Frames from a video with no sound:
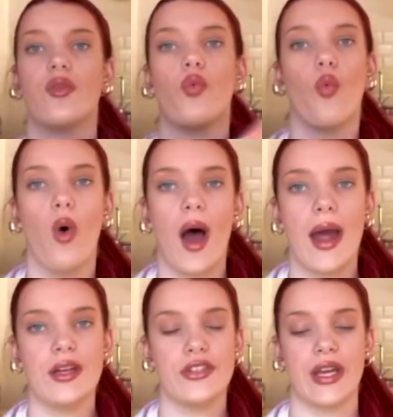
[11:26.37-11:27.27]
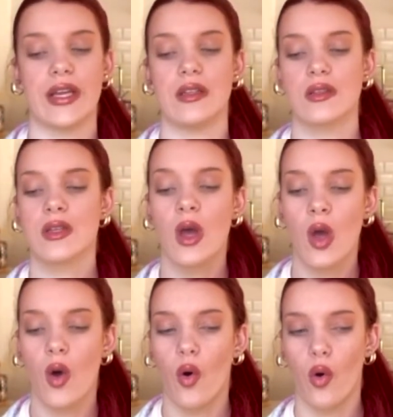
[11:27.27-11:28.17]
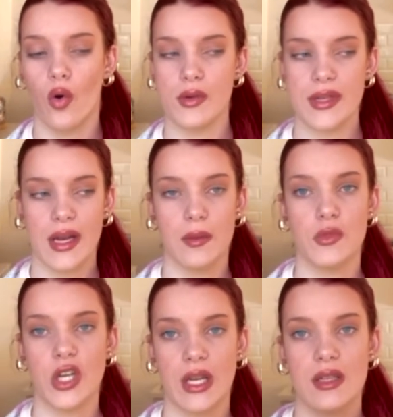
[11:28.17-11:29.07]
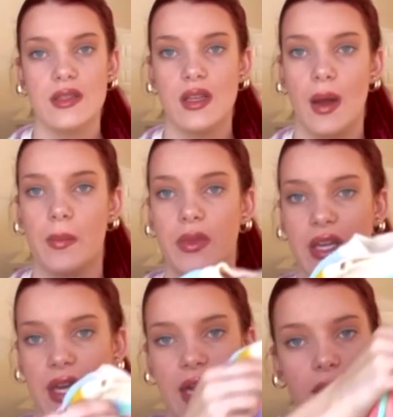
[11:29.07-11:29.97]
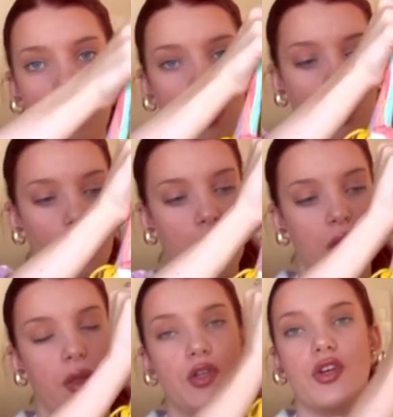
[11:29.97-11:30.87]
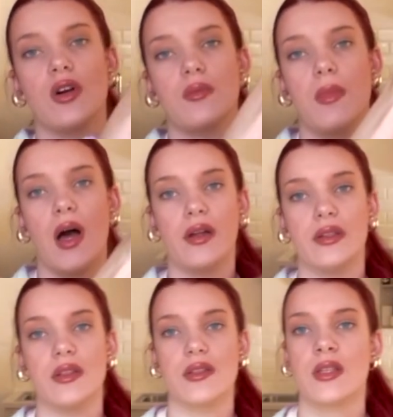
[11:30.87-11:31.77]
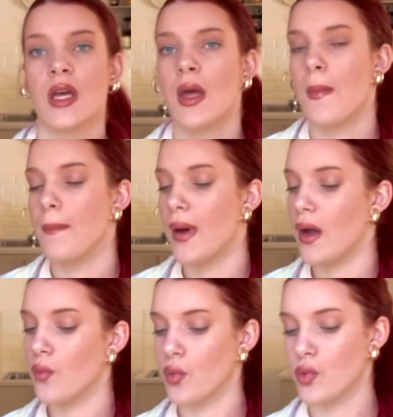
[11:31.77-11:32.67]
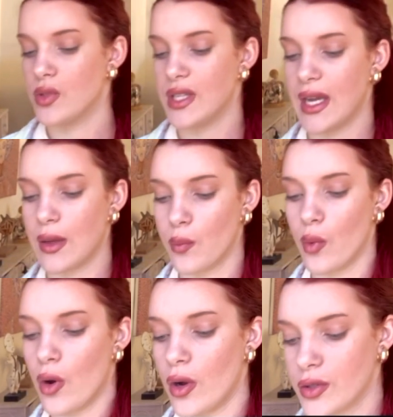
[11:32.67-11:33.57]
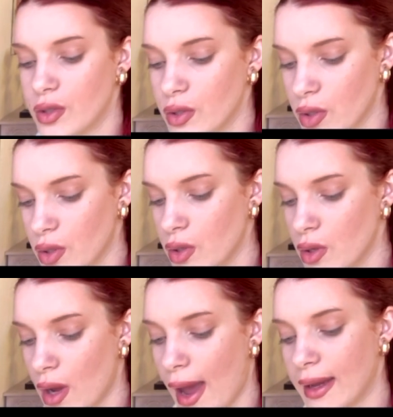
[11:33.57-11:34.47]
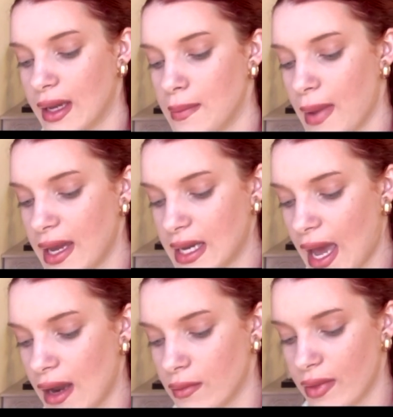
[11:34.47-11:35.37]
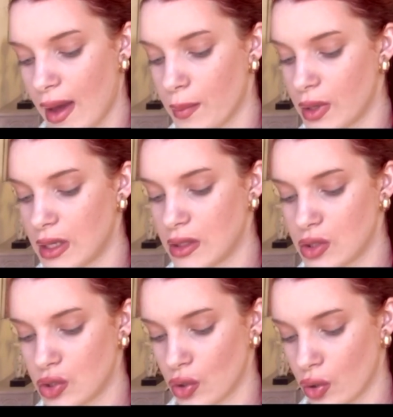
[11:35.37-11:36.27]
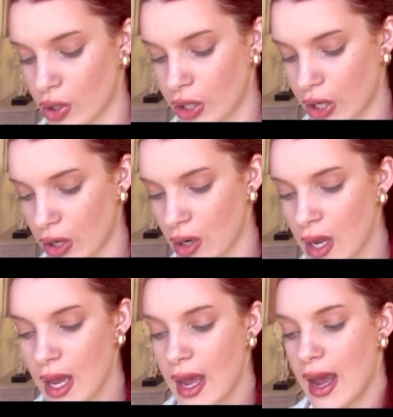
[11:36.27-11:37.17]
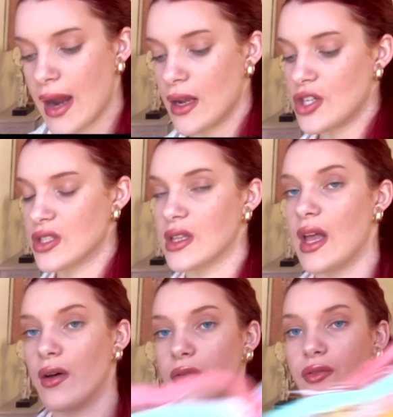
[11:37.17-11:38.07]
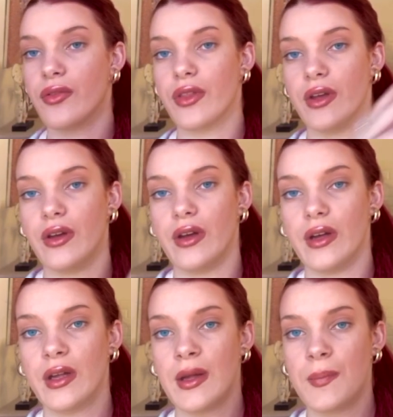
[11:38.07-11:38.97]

with white jeans or denim jeans, I'm thinking, with Doc Martens. But we'll see what I can make out of that. But it is so cute. And I just love the